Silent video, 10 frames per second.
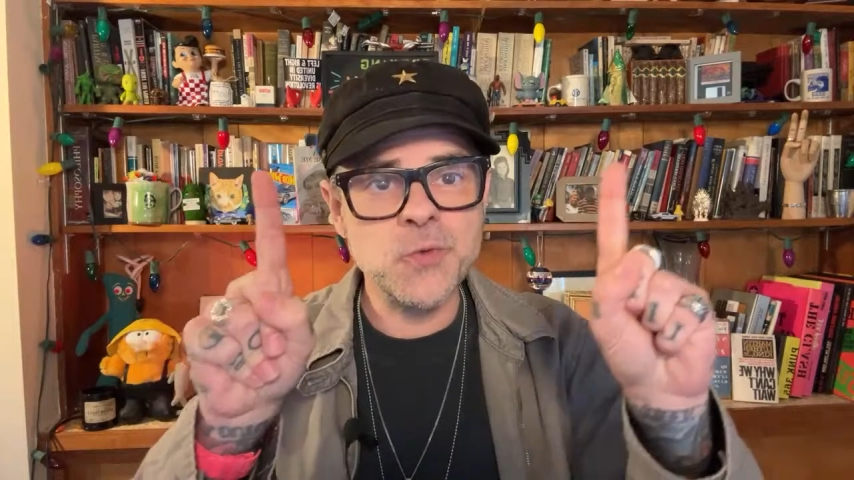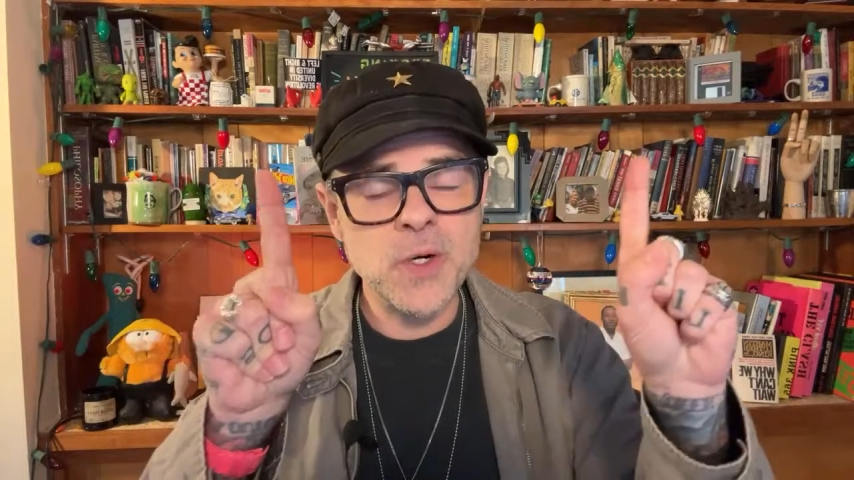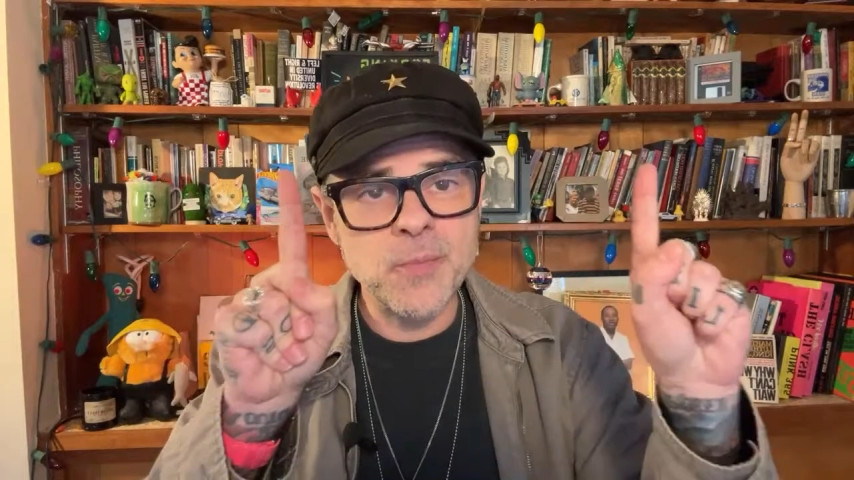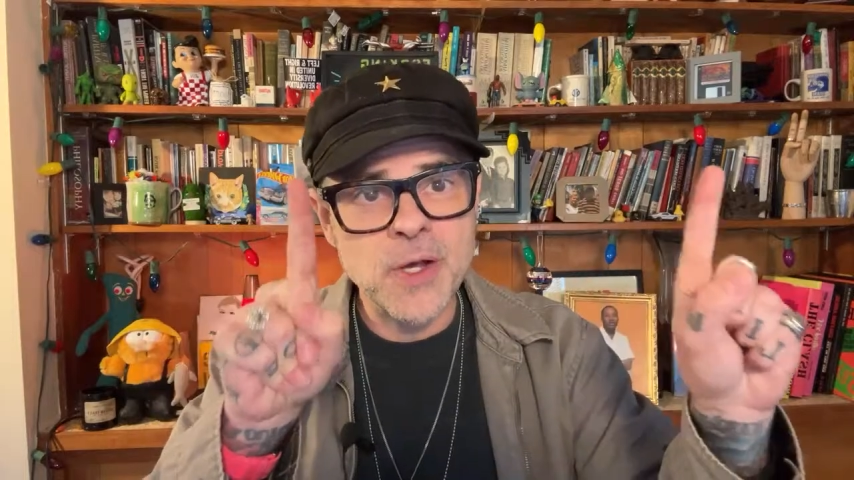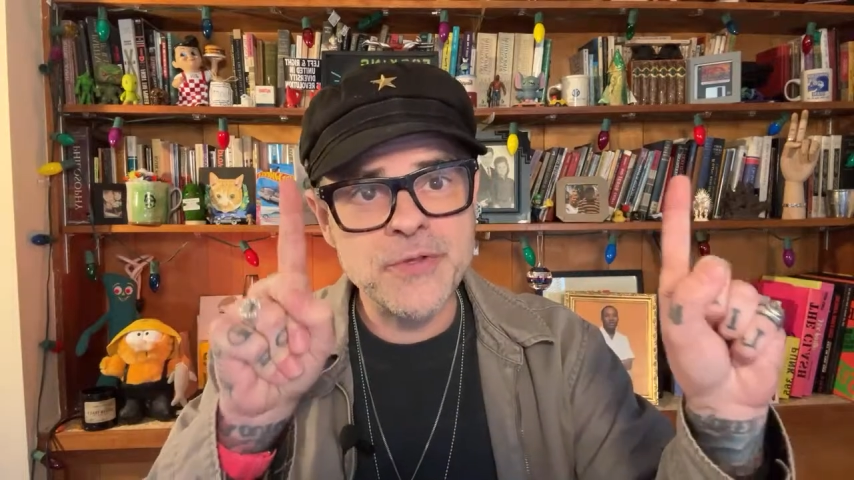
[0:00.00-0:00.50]
to
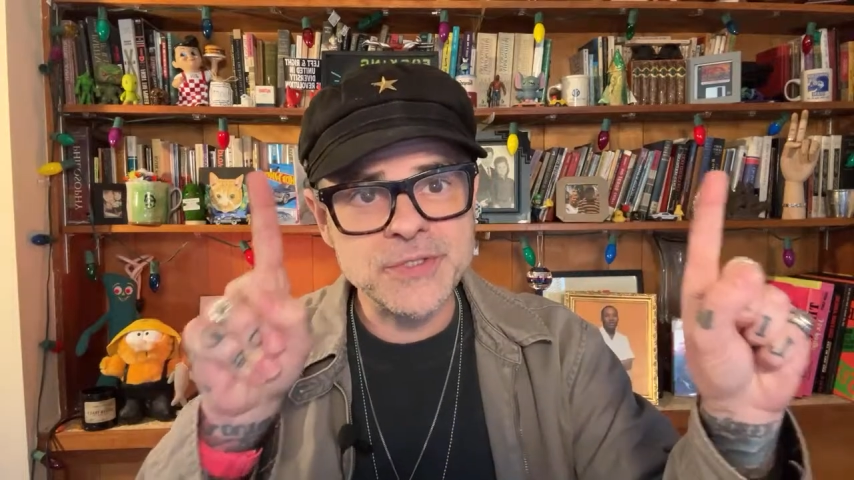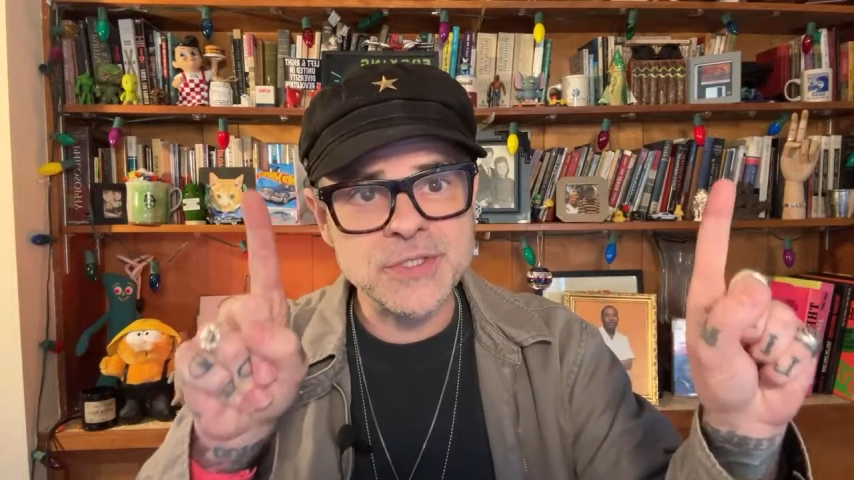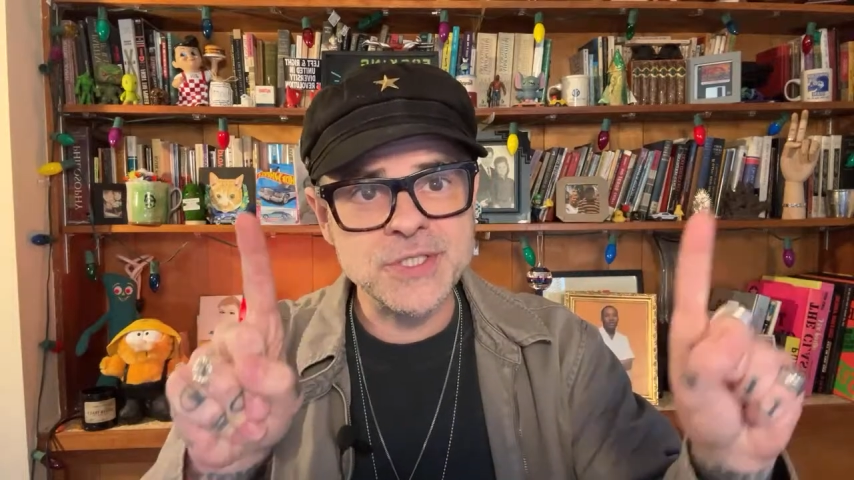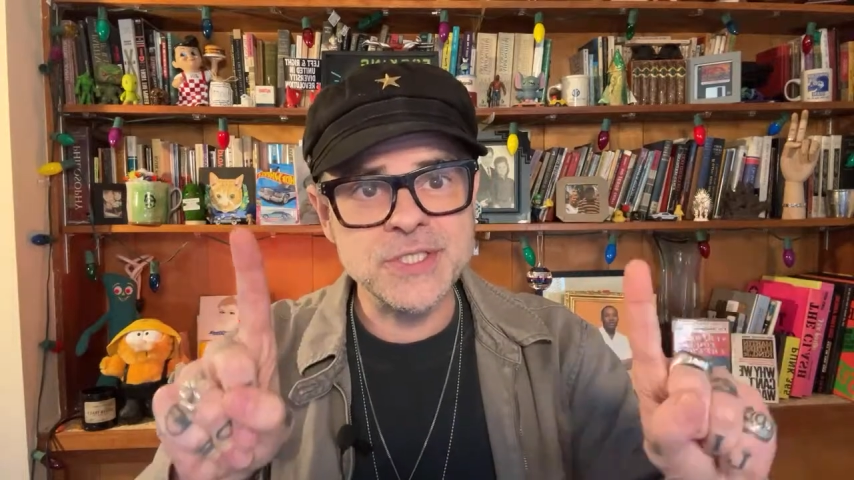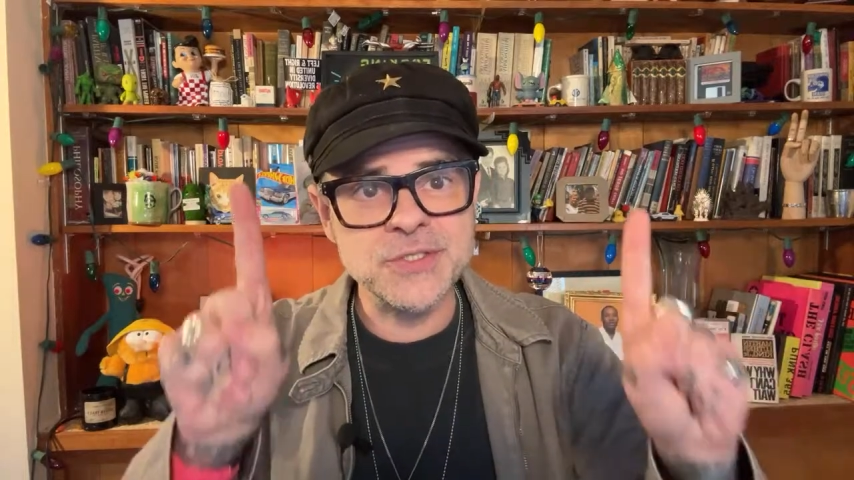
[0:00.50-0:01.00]
our brothers
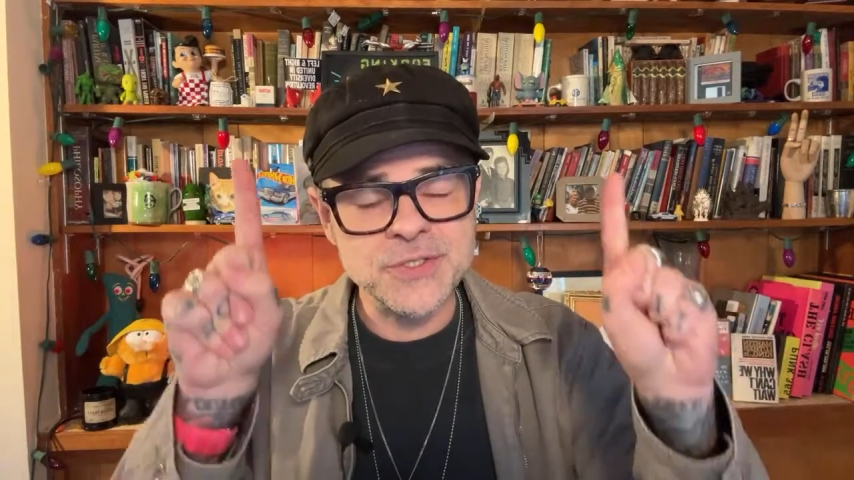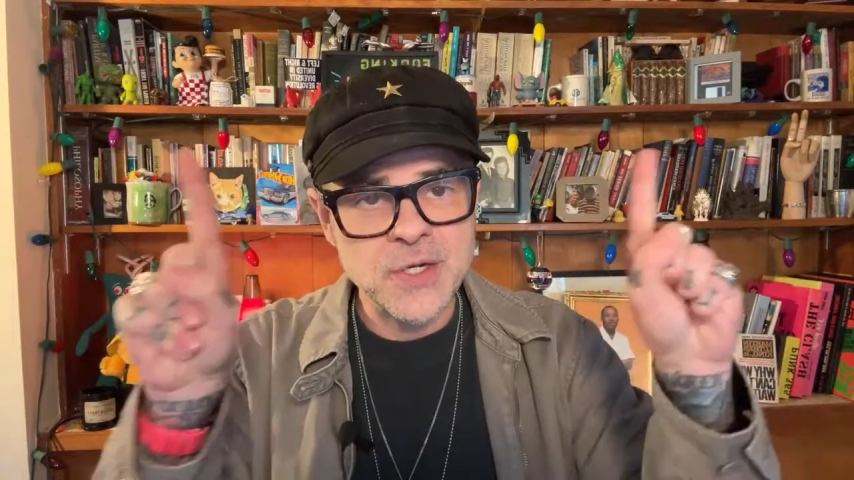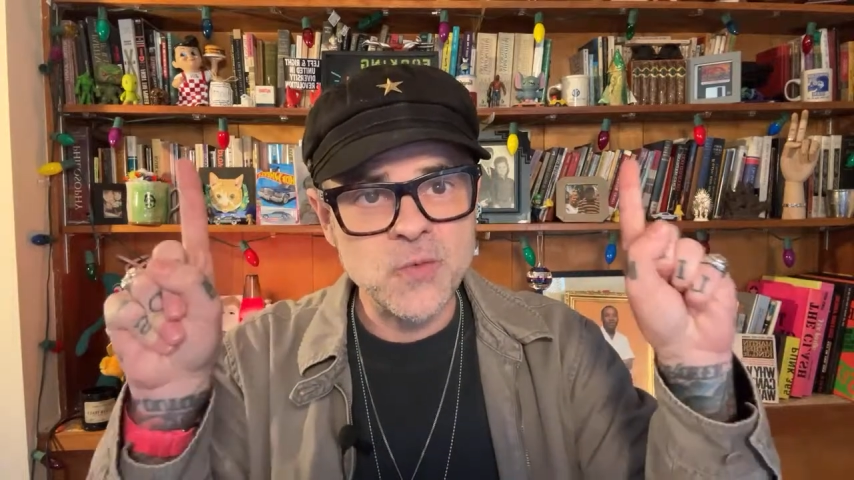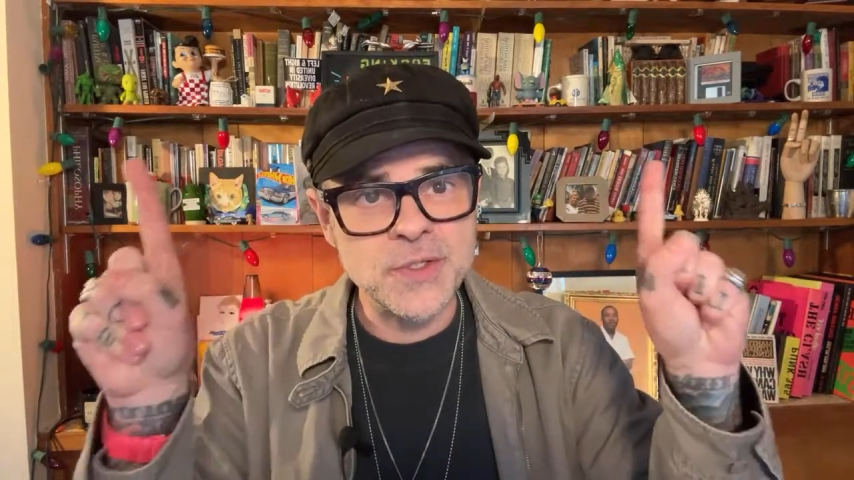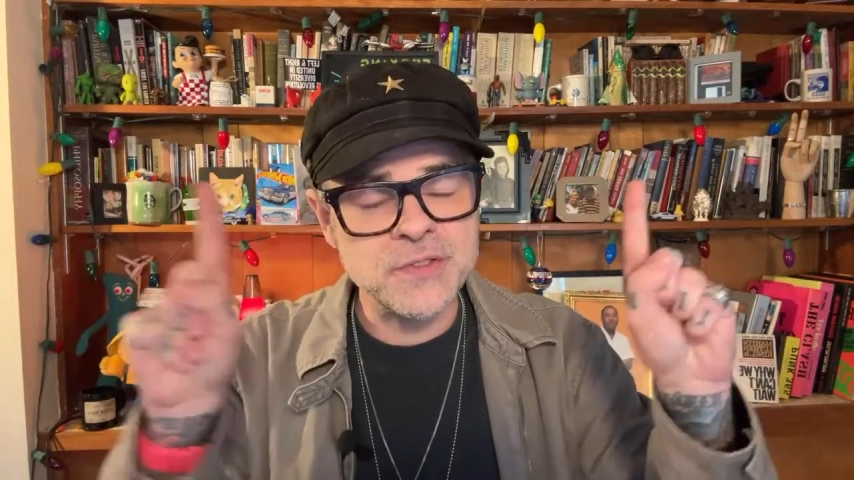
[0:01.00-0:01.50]
and sisters
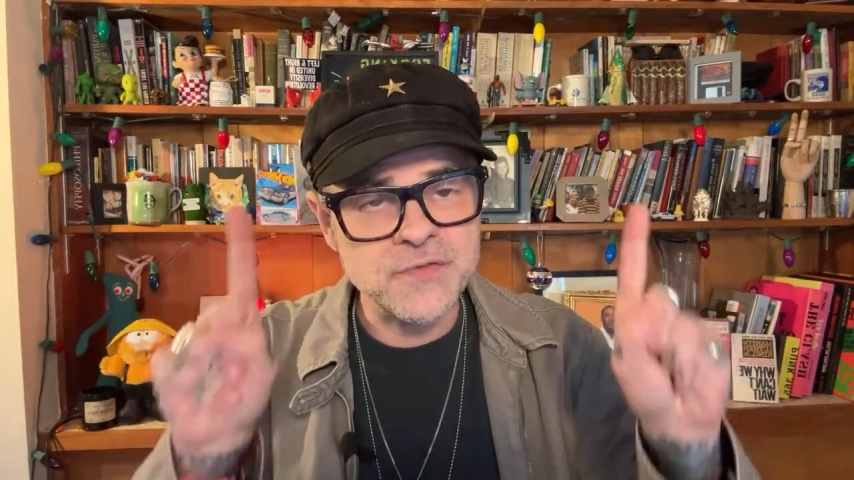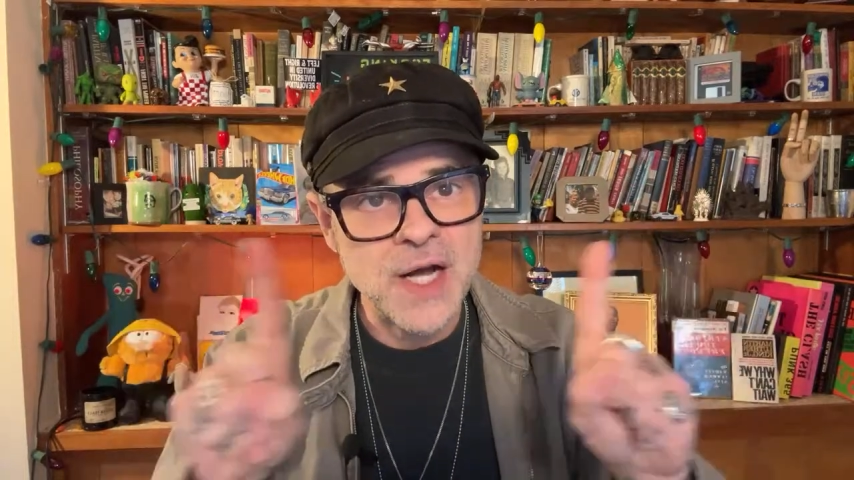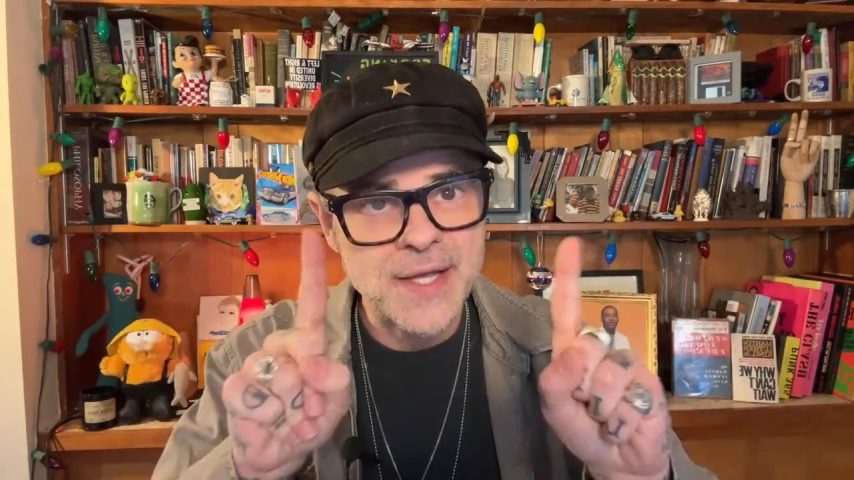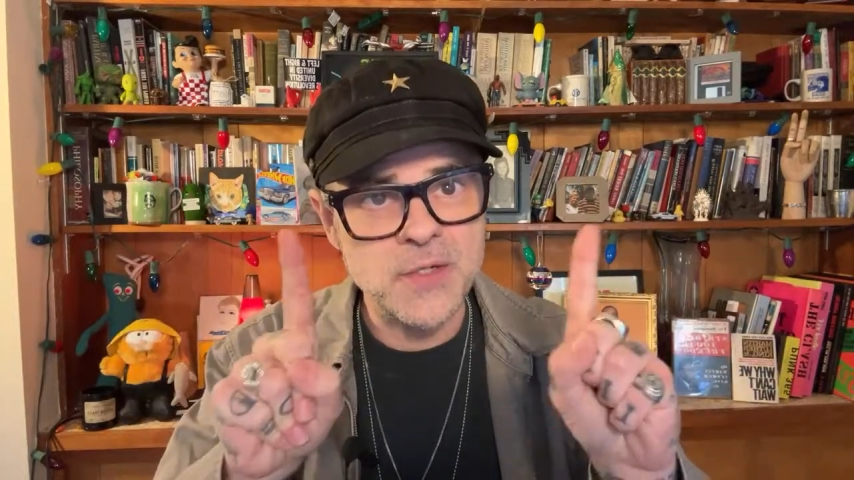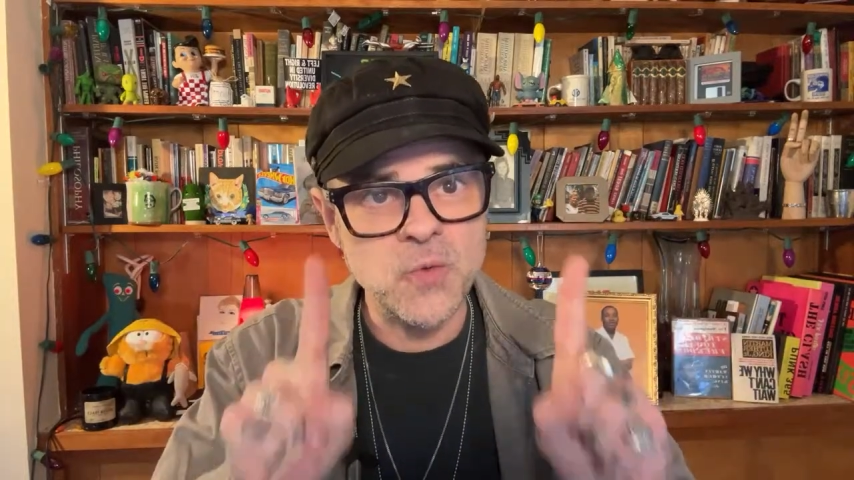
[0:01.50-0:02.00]
that we're
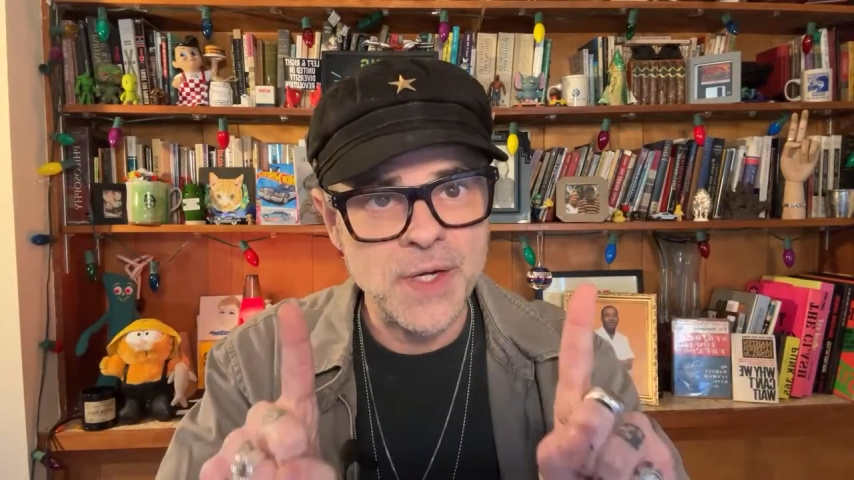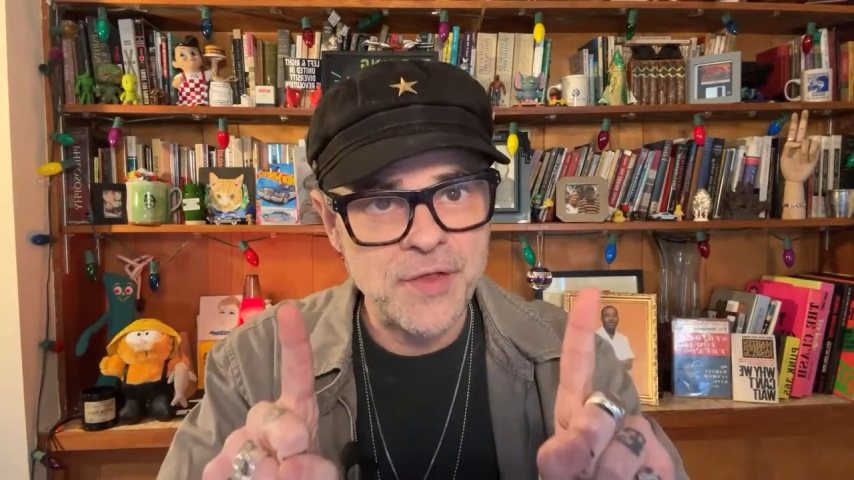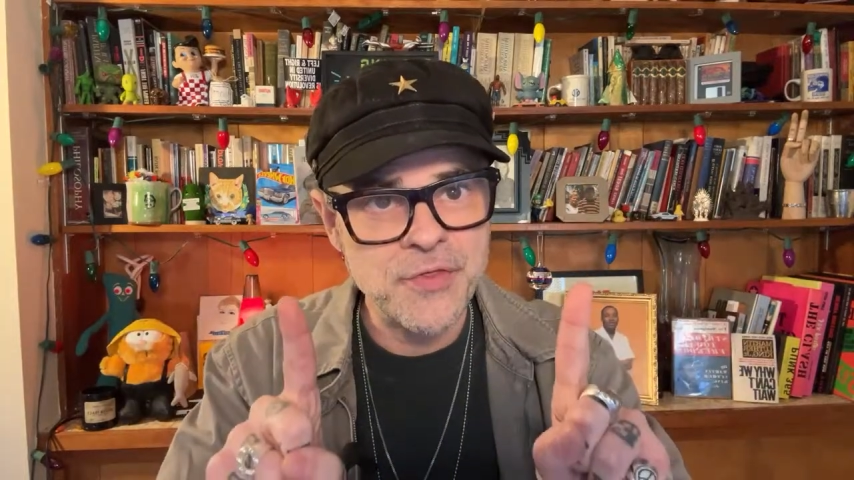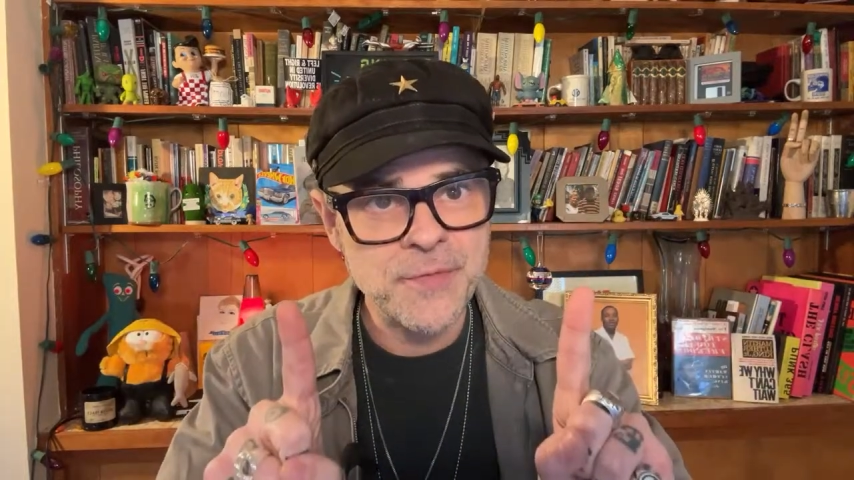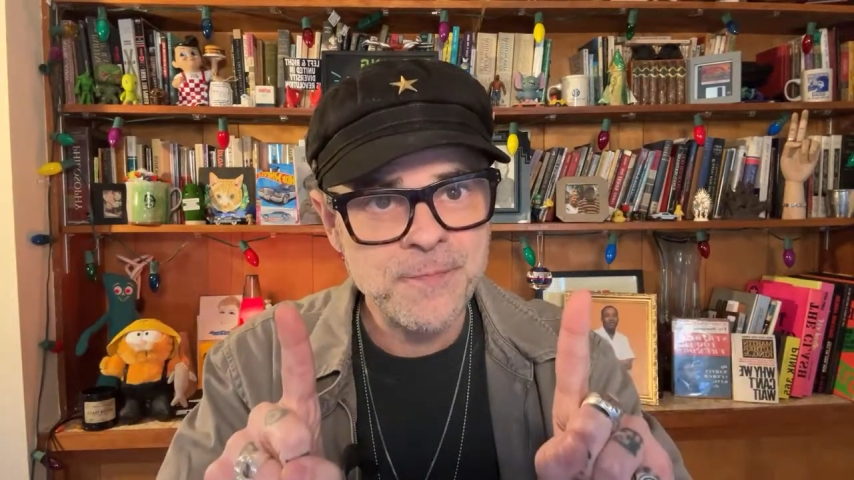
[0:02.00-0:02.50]
divided with,